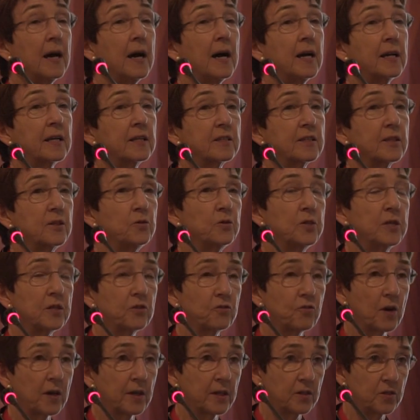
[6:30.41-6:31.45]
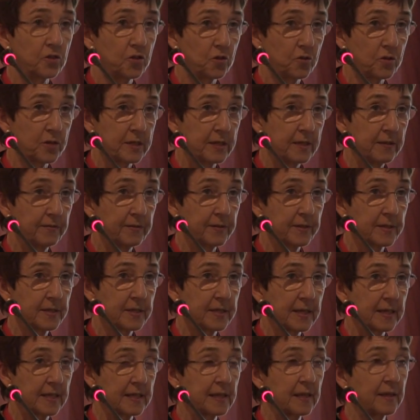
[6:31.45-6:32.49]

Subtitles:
excluding drug-induced liver disease.